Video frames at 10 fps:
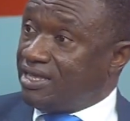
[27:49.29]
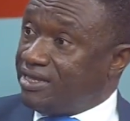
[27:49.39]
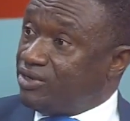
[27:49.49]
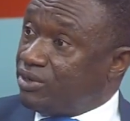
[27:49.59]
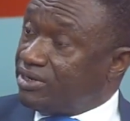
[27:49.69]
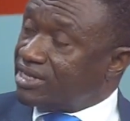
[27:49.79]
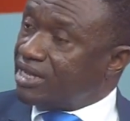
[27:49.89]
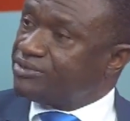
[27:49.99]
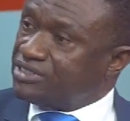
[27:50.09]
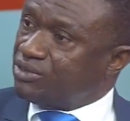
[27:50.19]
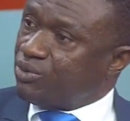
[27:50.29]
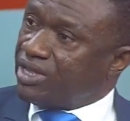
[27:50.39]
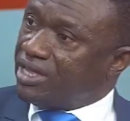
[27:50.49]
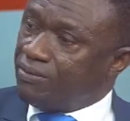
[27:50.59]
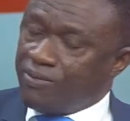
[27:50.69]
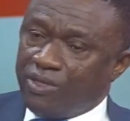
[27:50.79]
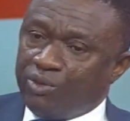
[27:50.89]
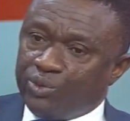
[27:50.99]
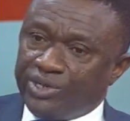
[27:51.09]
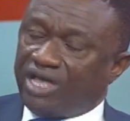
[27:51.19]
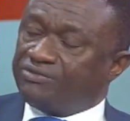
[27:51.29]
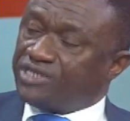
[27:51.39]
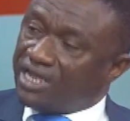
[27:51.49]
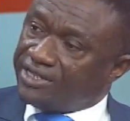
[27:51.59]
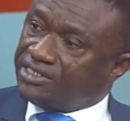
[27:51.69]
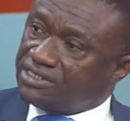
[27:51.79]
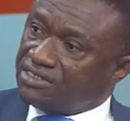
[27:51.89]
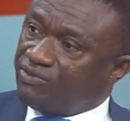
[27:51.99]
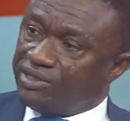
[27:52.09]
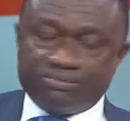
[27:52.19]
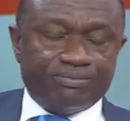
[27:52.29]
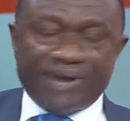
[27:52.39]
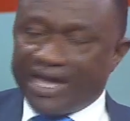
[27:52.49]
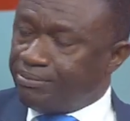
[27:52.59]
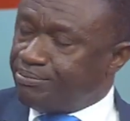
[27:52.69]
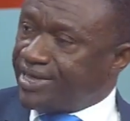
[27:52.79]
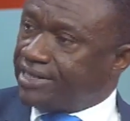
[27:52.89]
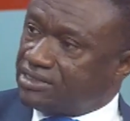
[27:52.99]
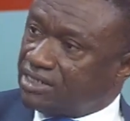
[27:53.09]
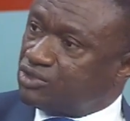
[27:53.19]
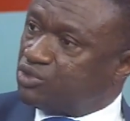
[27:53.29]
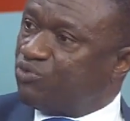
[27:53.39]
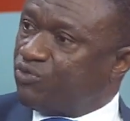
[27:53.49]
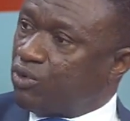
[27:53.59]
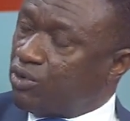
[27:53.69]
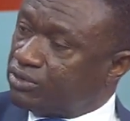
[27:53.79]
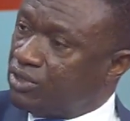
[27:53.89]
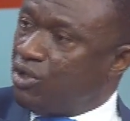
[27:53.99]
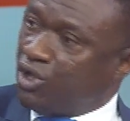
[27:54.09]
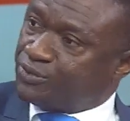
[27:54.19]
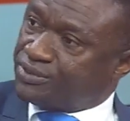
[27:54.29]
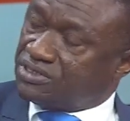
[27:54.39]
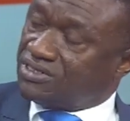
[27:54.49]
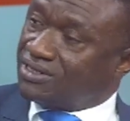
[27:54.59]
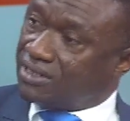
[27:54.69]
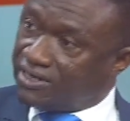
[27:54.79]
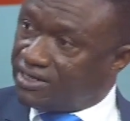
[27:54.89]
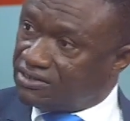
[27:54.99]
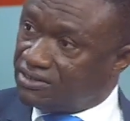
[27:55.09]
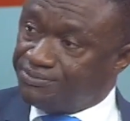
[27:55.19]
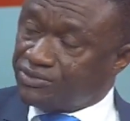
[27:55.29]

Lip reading: in a country where we have challenges even buying beds and so forth, hospitals and clinics,